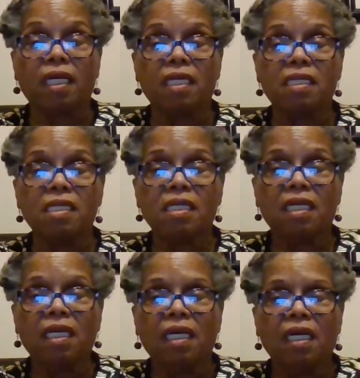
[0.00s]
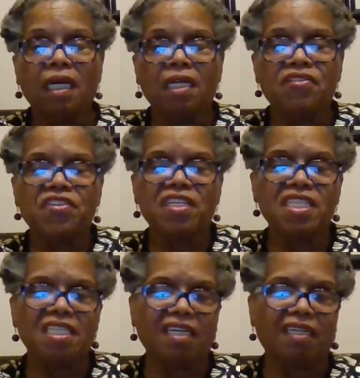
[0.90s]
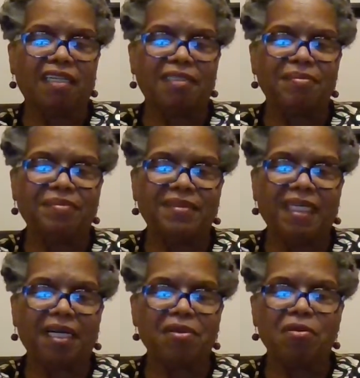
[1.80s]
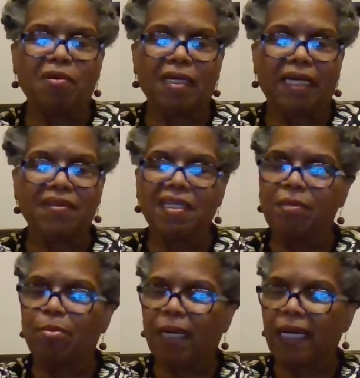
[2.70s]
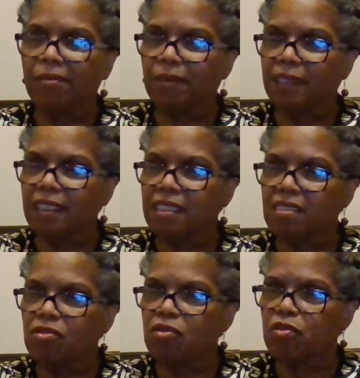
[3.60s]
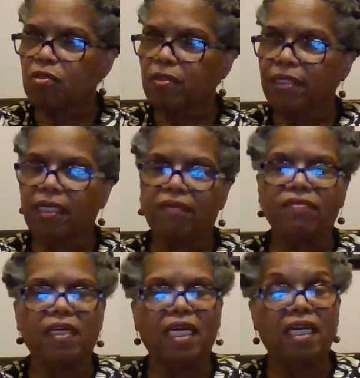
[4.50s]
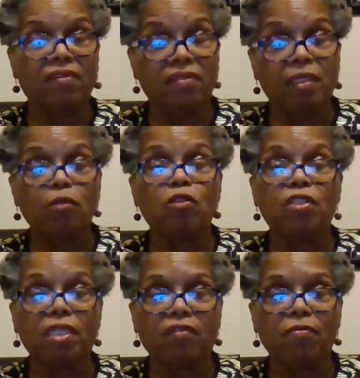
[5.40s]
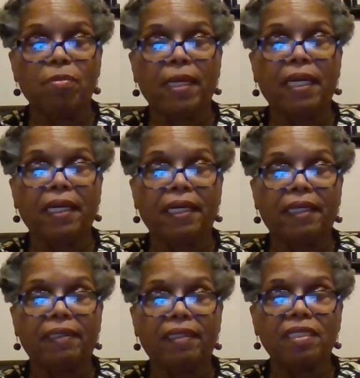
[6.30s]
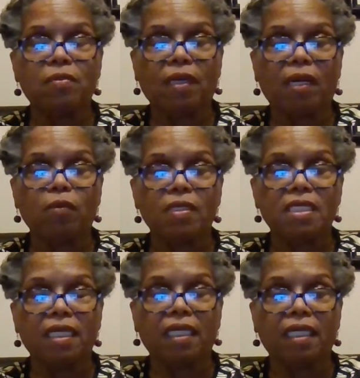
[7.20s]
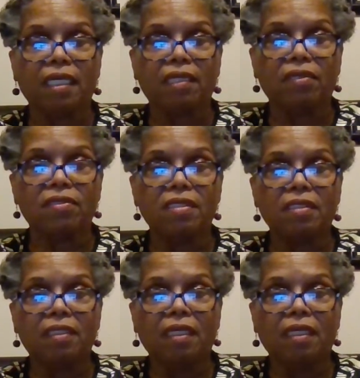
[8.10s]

And it's just, uh, I don't know, I think the Bible is a story of the evolution of man. That's what I would say it is.